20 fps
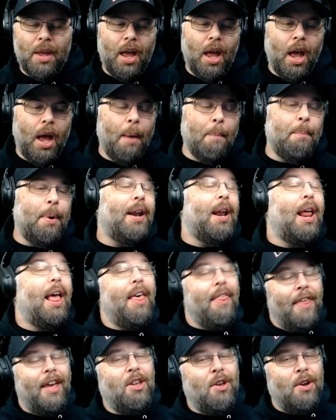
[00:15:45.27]
But
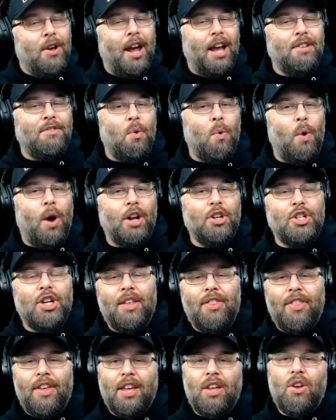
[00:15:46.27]
thank you guys for watching.
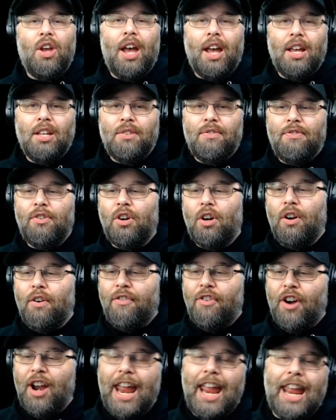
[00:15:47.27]
Thank you guys for
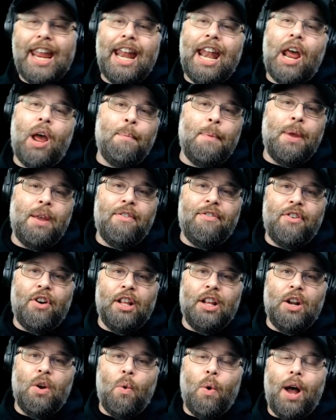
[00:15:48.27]
hanging out with me for a
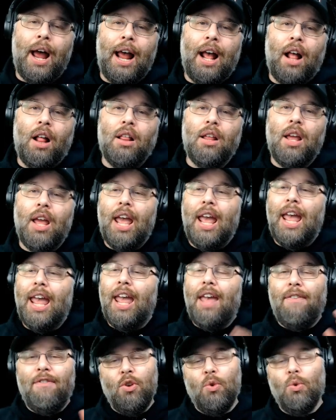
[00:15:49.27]
little while.
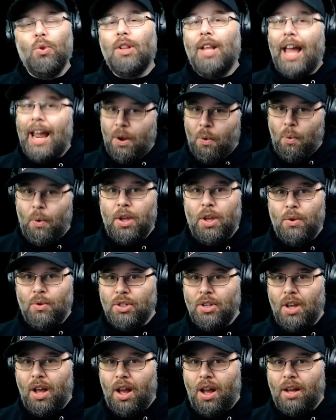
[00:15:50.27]
If you like what you
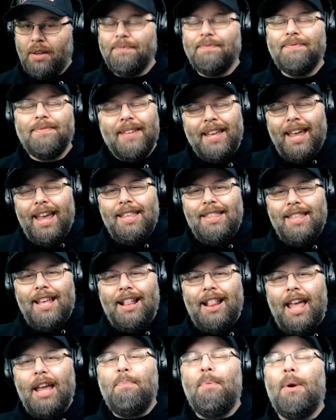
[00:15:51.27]
saw, hit that
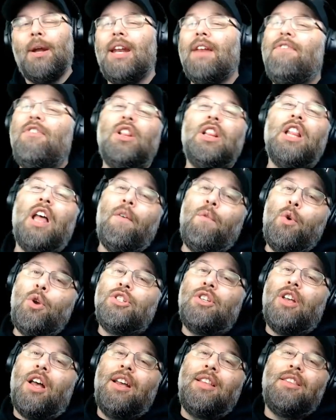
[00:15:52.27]
like button. If you love what you
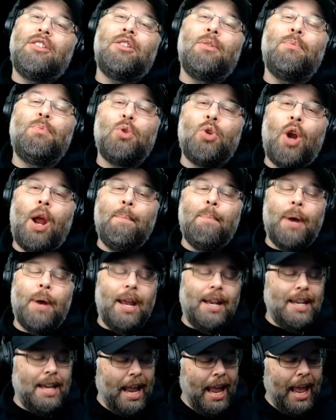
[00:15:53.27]
saw, hit the subscribe
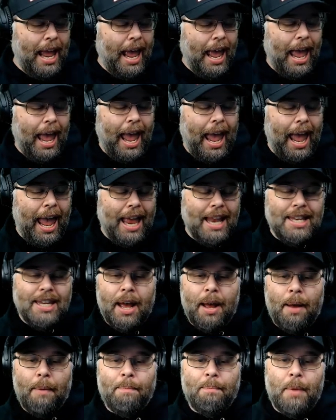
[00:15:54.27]
button. And
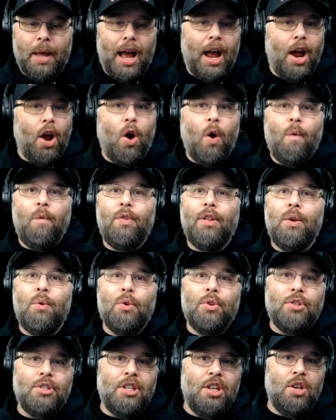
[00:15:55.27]
I hopefully will
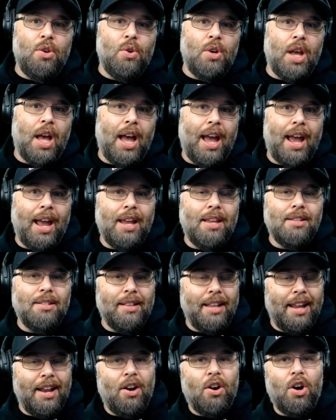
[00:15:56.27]
see you guys
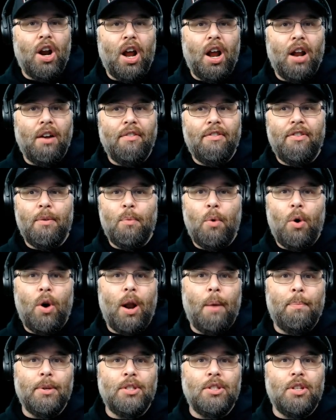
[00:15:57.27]
later on for more
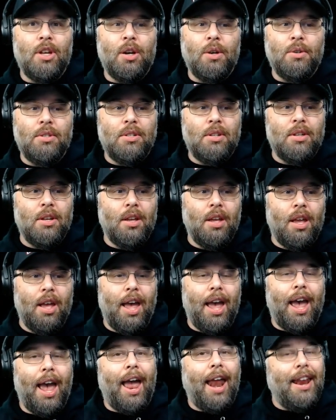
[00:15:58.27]
episodes.
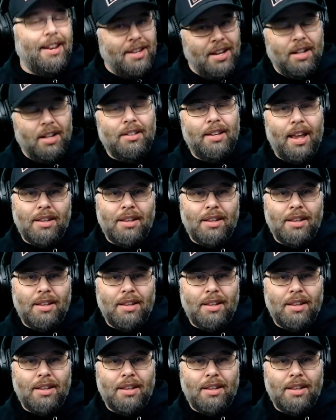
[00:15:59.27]
And until next